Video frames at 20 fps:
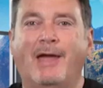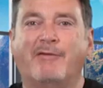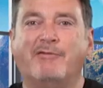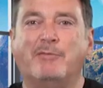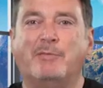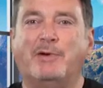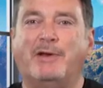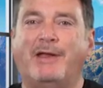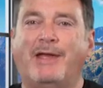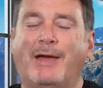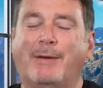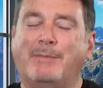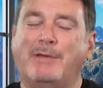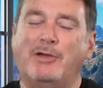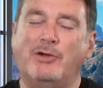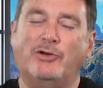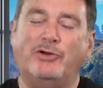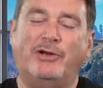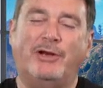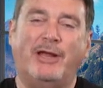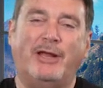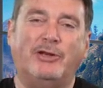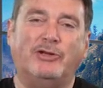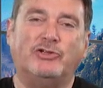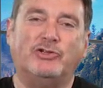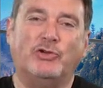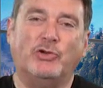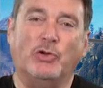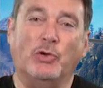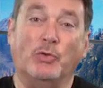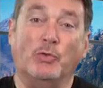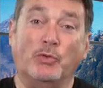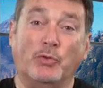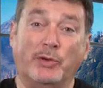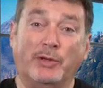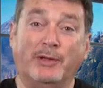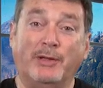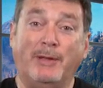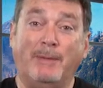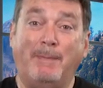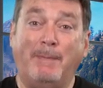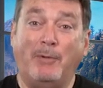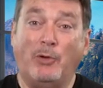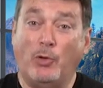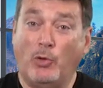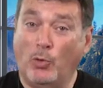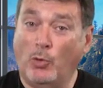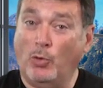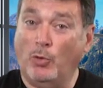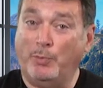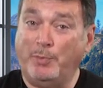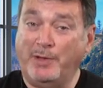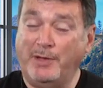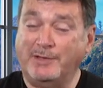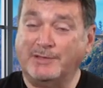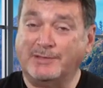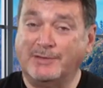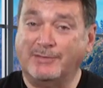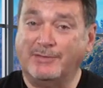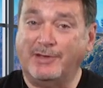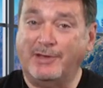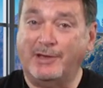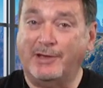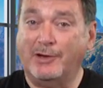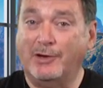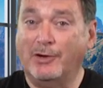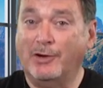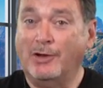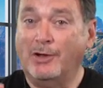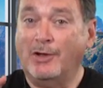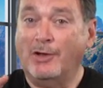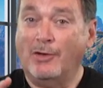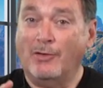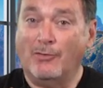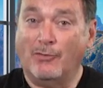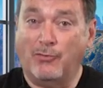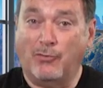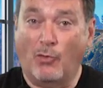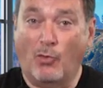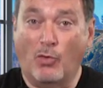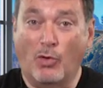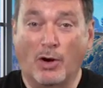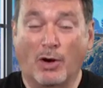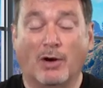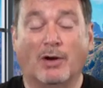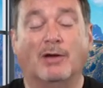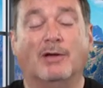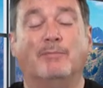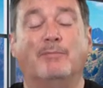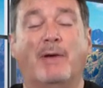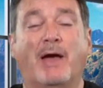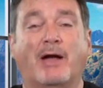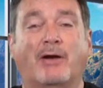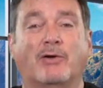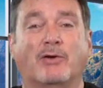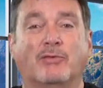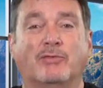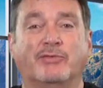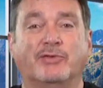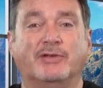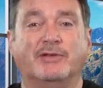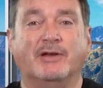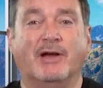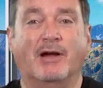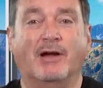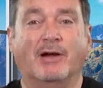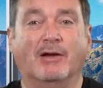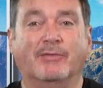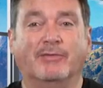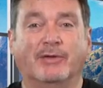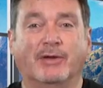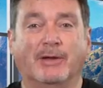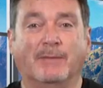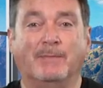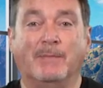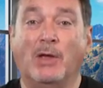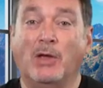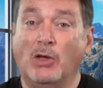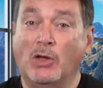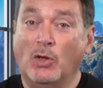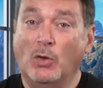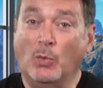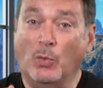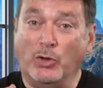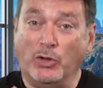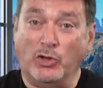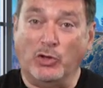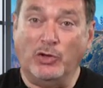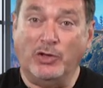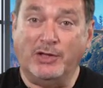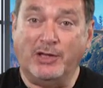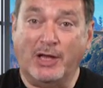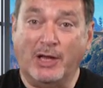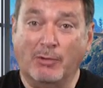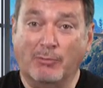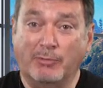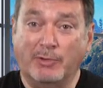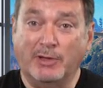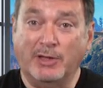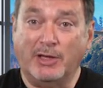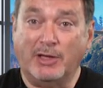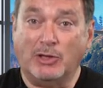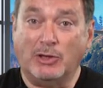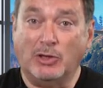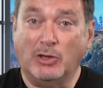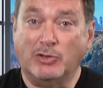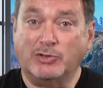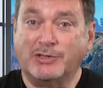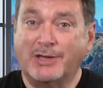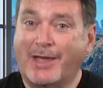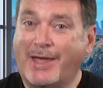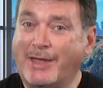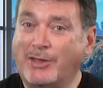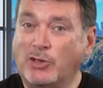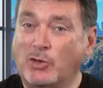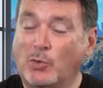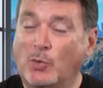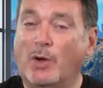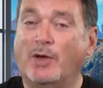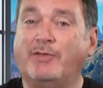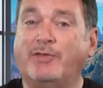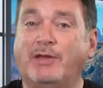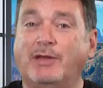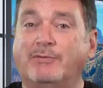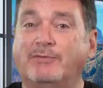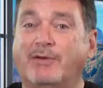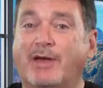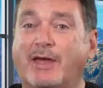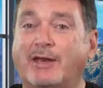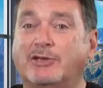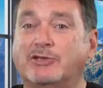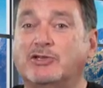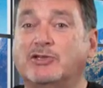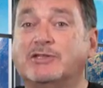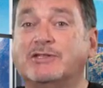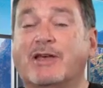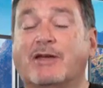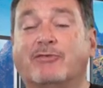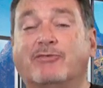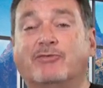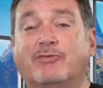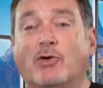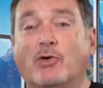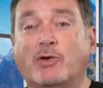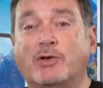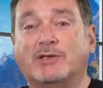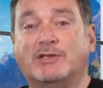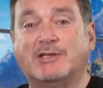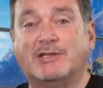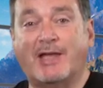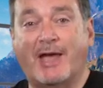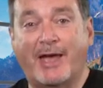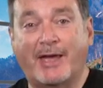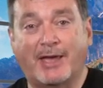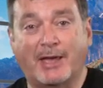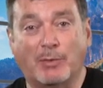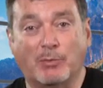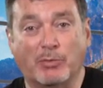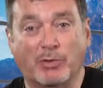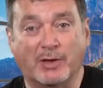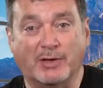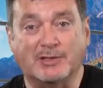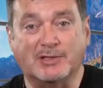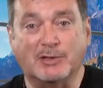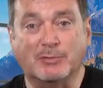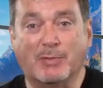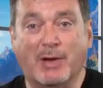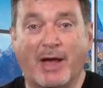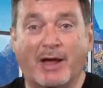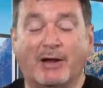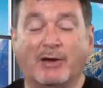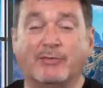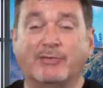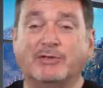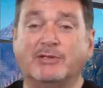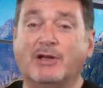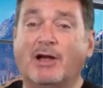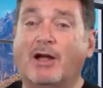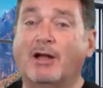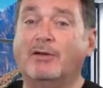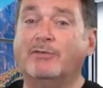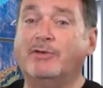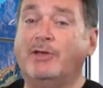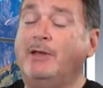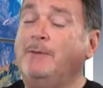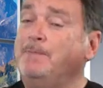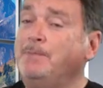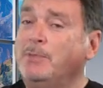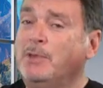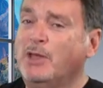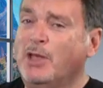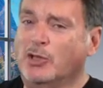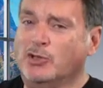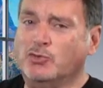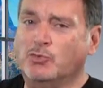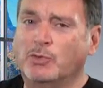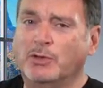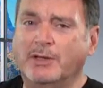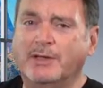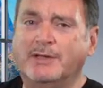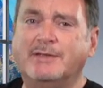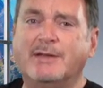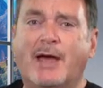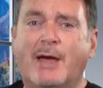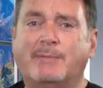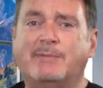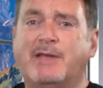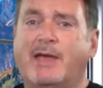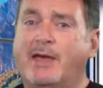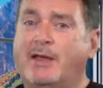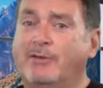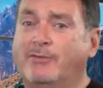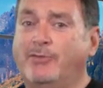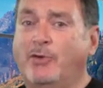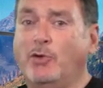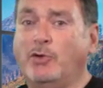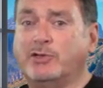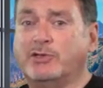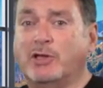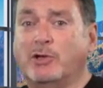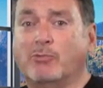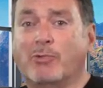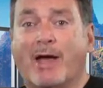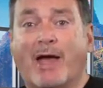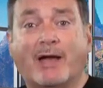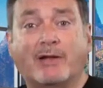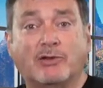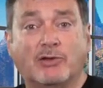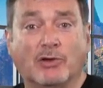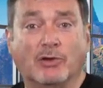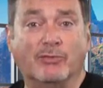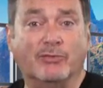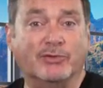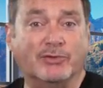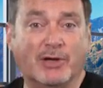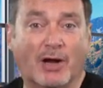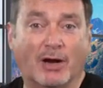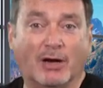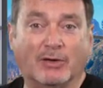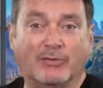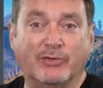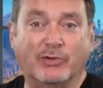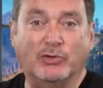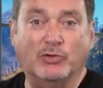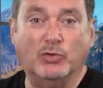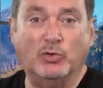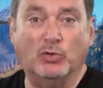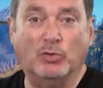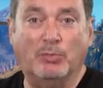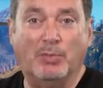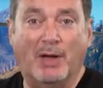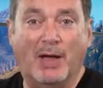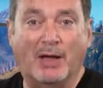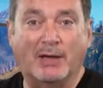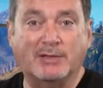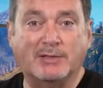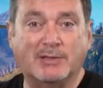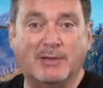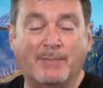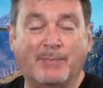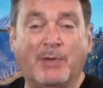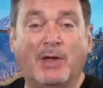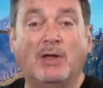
Everybody, I'm here today to show you a really cool piece of gear for macro photography. When you need to get really close and you want the advantages that focus stacking brings to macro photography, it's really time to add a focusing rack to your photography toolbox.